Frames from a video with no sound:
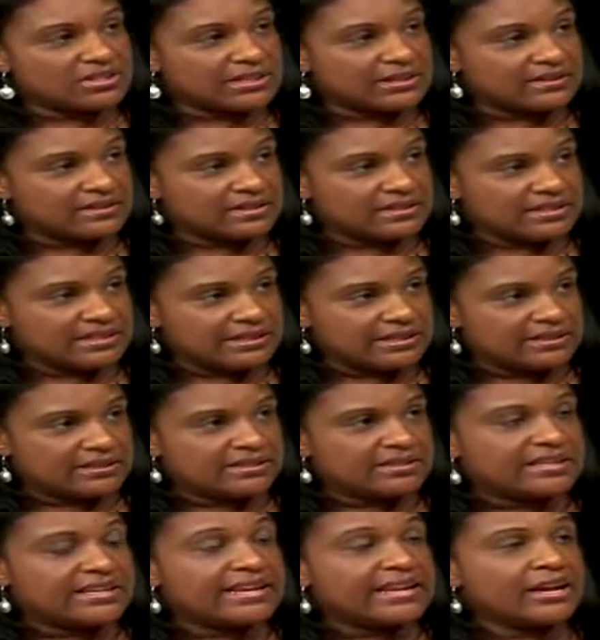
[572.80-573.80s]
cell
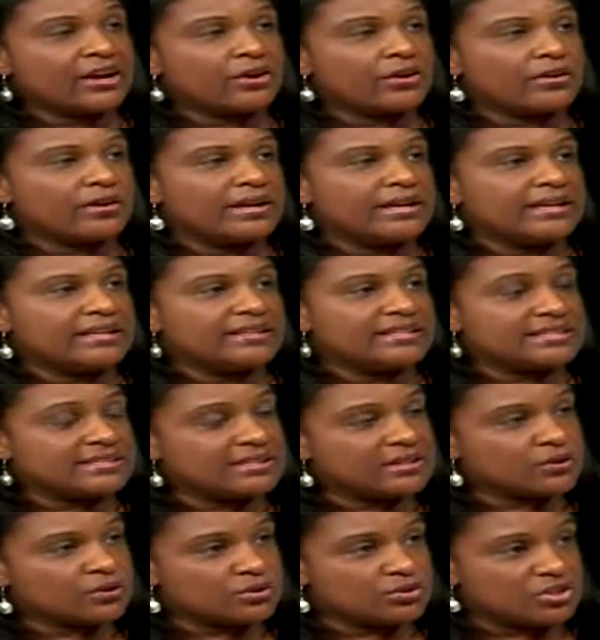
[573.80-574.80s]
disease, they carry the
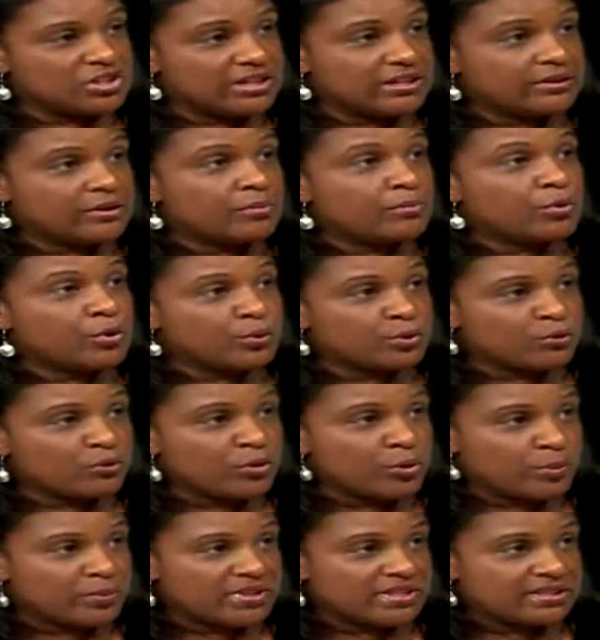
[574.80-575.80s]
sickle gene on both
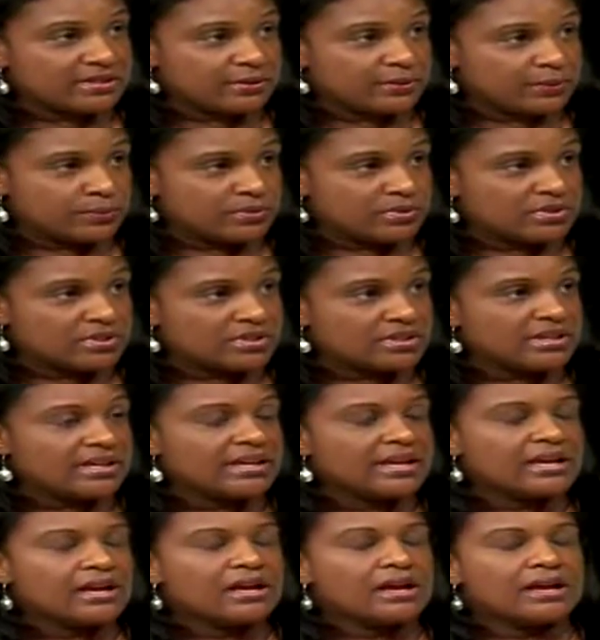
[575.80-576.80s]
chromosomes. Mm
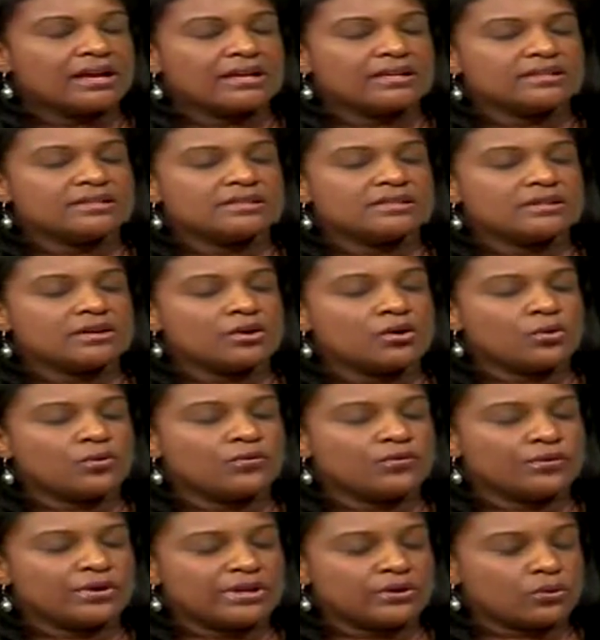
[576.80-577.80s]
-hmm. And so,
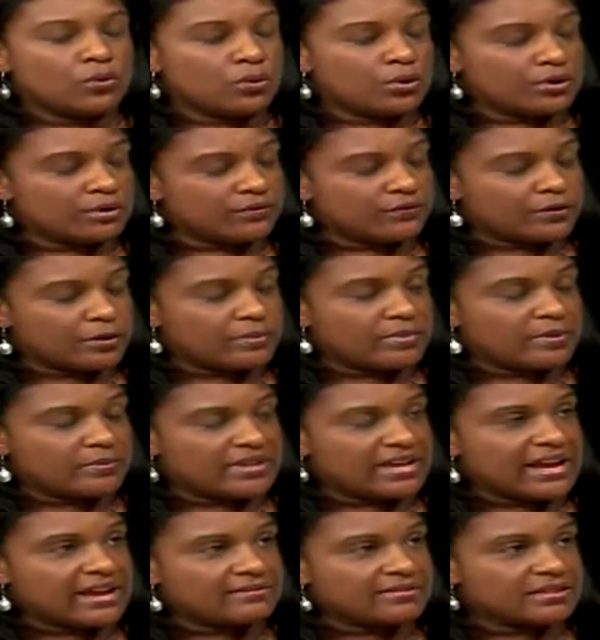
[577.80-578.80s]
for, in order for them
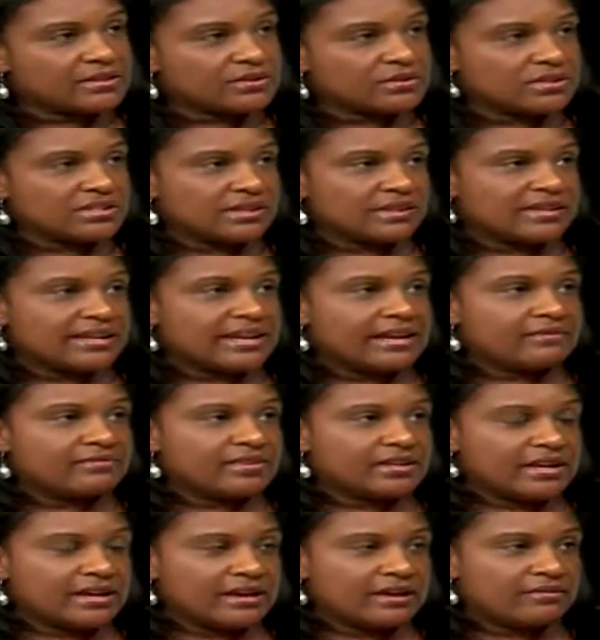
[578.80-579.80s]
to have sickle cell, they have
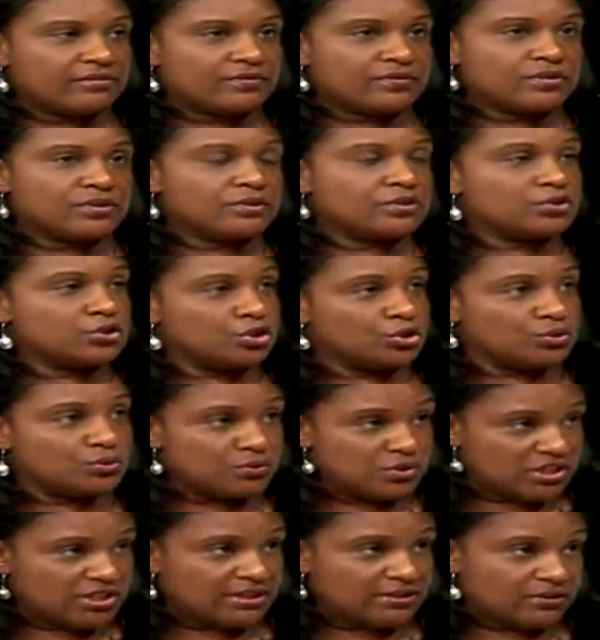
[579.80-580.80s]
to have two
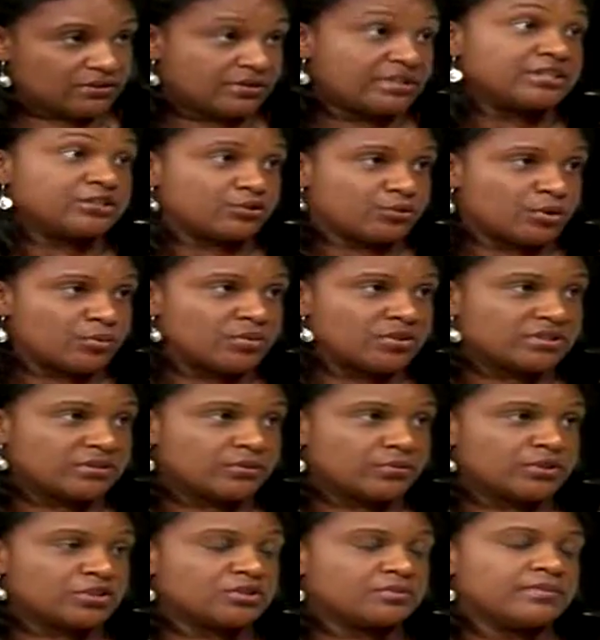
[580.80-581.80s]
genes on each
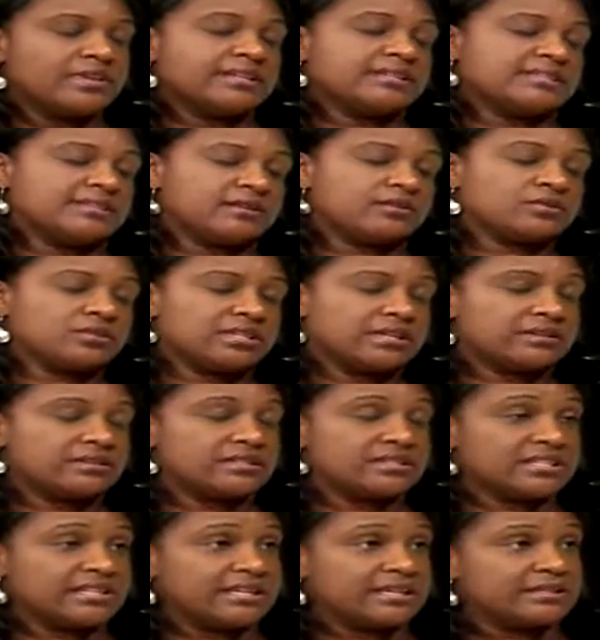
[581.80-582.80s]
chromosome, which makes sickle cell
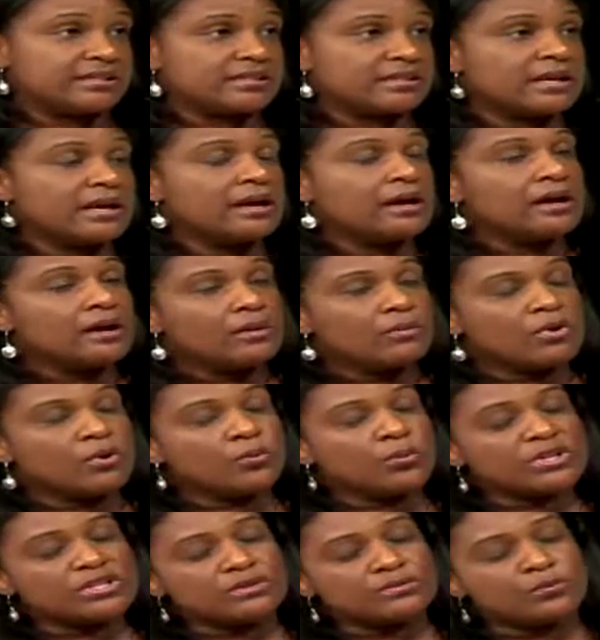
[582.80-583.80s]
disease. Mm -hmm. But
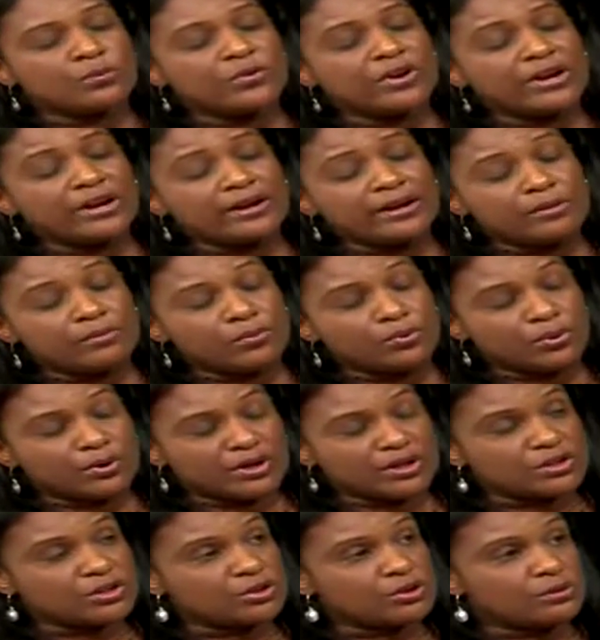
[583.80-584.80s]
what's very
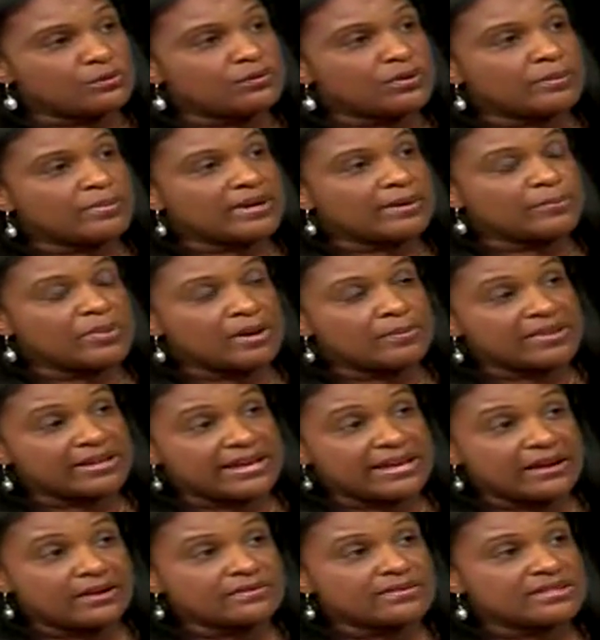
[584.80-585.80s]
important, too, from a public
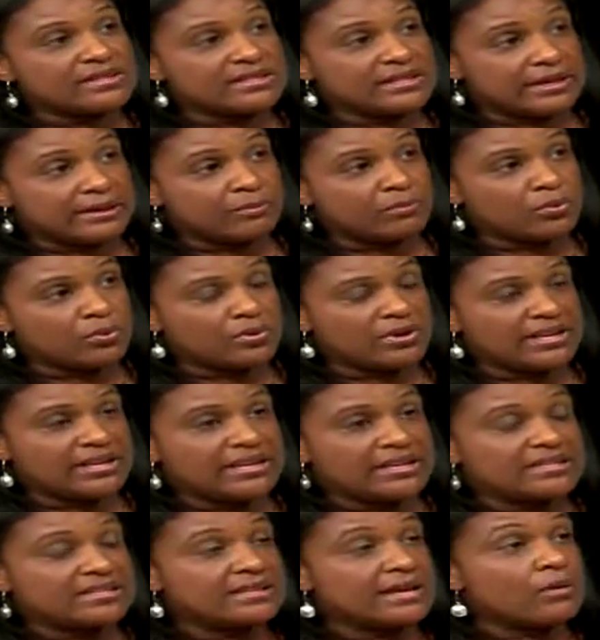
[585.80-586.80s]
health standpoint,
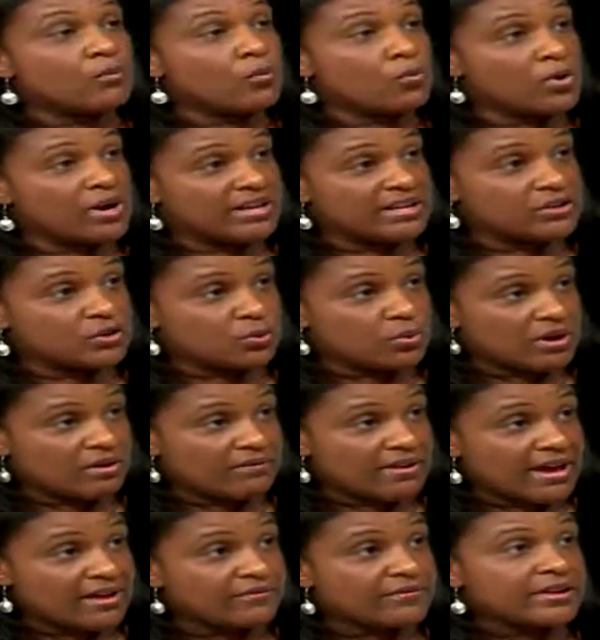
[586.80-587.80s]
is that 1 in 12
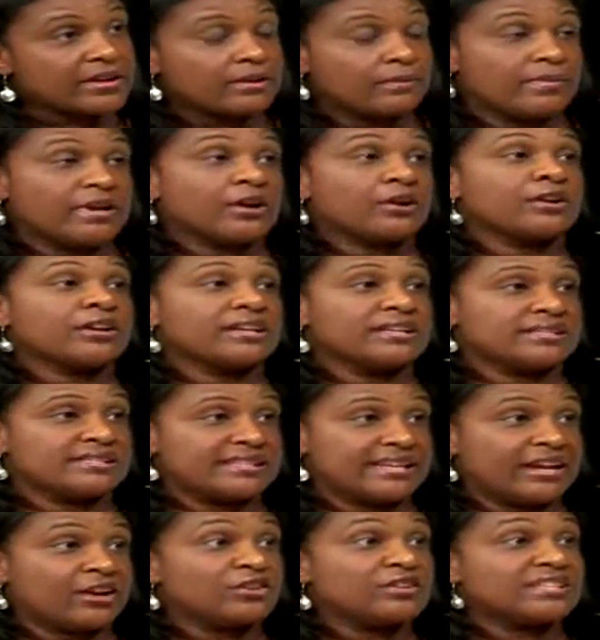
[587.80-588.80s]
African Americans
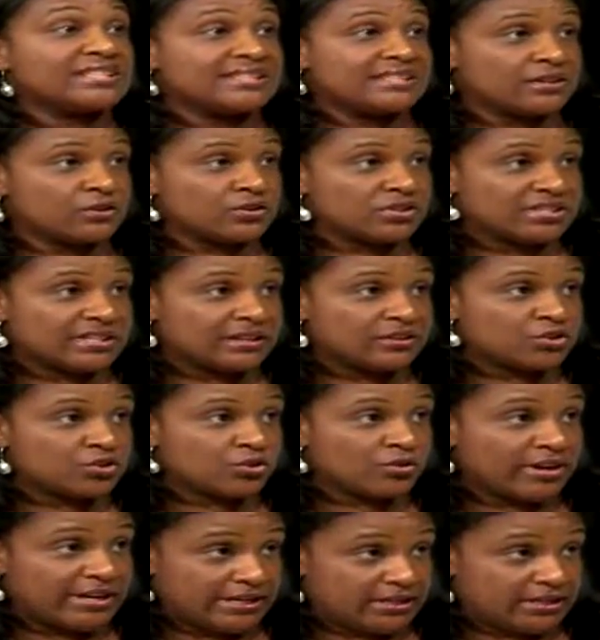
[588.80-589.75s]
carry the sickle cell trait.